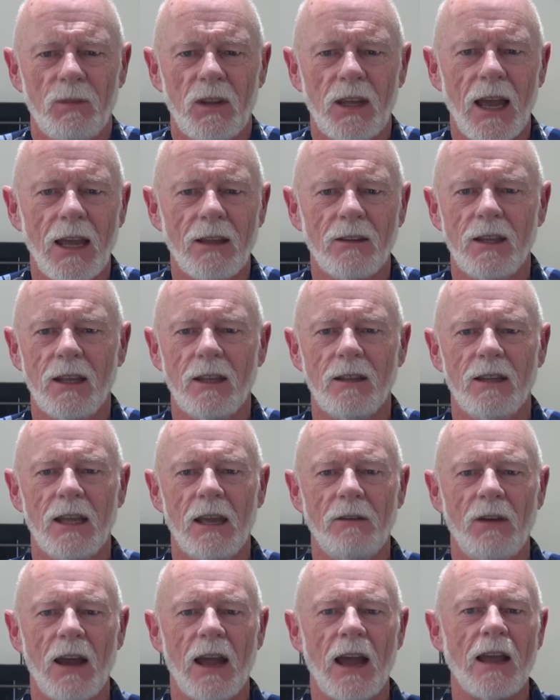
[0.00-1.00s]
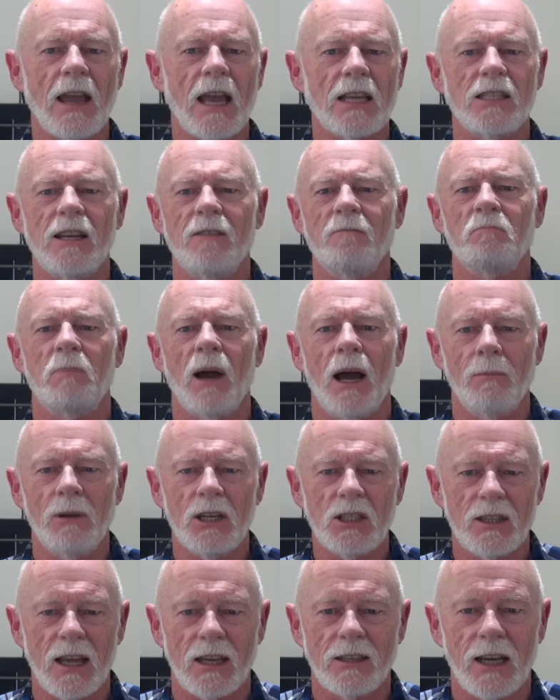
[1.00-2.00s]
The FAA hasn't even
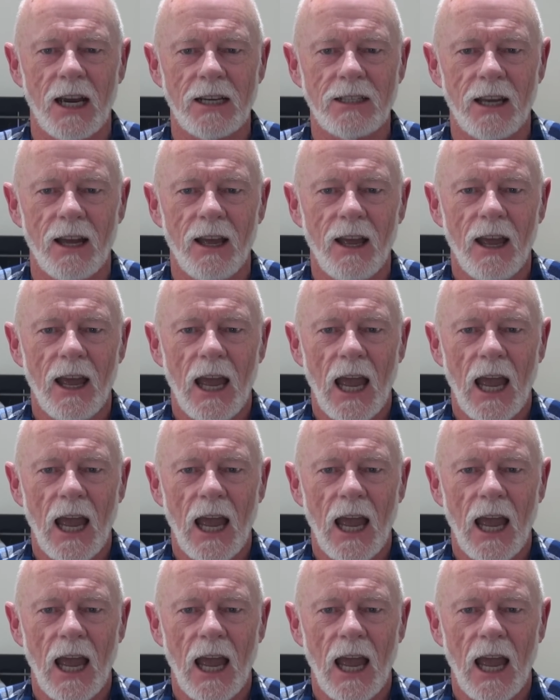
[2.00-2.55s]
published that data,